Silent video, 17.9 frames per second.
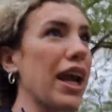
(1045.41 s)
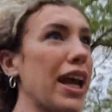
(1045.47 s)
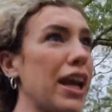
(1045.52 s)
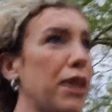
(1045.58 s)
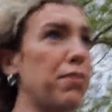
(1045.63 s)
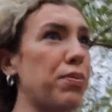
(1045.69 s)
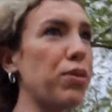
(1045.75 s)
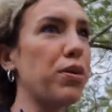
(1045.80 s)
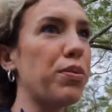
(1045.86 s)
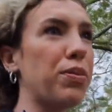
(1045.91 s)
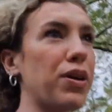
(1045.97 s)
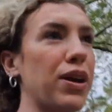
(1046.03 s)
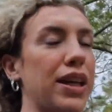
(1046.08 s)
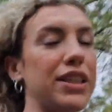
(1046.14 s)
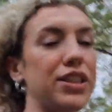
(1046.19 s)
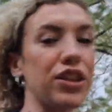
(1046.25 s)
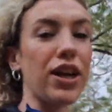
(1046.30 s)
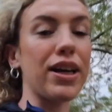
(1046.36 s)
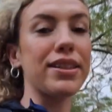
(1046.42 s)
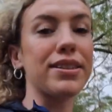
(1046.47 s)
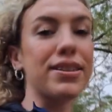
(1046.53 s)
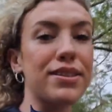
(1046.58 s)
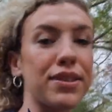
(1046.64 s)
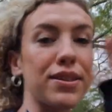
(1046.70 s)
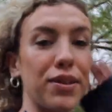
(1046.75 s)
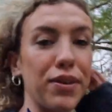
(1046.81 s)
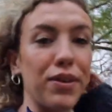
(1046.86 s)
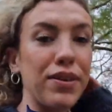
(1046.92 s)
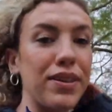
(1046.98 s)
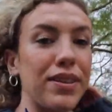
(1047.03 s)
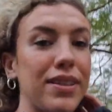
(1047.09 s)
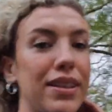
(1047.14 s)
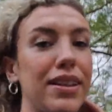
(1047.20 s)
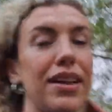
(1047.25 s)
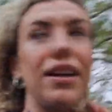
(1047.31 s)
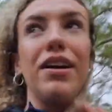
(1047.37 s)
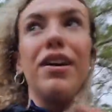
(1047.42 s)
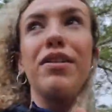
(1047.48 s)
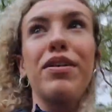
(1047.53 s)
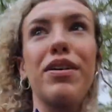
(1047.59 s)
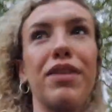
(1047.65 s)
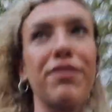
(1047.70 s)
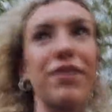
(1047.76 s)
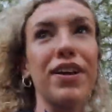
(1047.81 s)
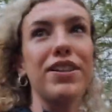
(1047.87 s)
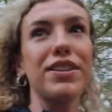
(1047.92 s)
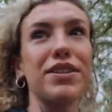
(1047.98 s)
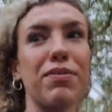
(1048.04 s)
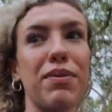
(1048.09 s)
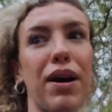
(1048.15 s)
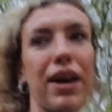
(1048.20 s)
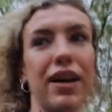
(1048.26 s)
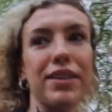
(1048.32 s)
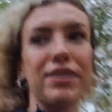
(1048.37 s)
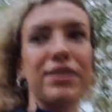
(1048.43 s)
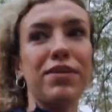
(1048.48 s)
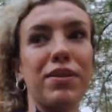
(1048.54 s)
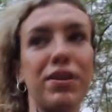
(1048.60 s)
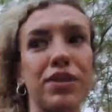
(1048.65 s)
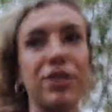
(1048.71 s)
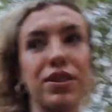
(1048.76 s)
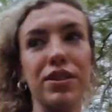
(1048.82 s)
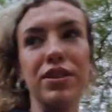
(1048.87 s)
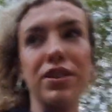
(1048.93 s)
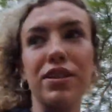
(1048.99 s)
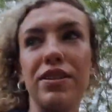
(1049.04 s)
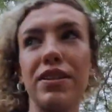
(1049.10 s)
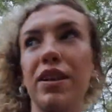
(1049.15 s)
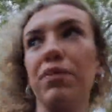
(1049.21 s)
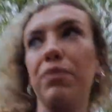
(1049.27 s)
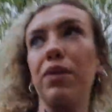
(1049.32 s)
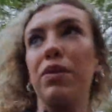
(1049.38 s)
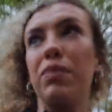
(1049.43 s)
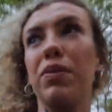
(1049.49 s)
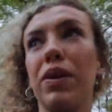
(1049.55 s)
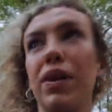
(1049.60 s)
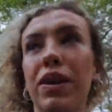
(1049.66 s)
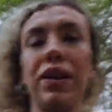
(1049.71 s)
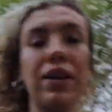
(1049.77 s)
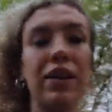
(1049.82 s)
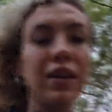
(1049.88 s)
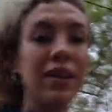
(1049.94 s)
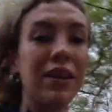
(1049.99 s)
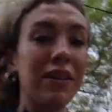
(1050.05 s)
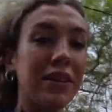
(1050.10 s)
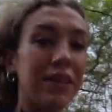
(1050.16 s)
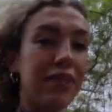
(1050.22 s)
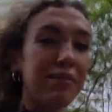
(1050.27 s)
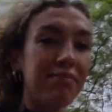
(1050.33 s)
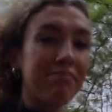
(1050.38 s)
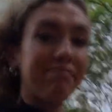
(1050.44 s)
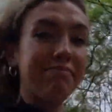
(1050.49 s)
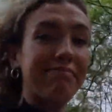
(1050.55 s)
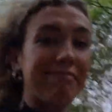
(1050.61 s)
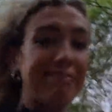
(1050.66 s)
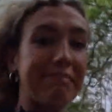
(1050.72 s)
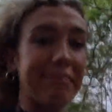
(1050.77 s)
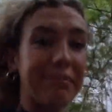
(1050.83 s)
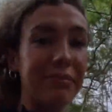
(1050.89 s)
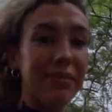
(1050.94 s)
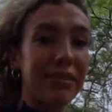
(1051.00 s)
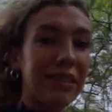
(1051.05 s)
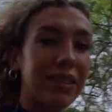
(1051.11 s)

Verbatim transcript: inappropriately dressed, so we can find somewhere else to watch the sunset maybe. Mm.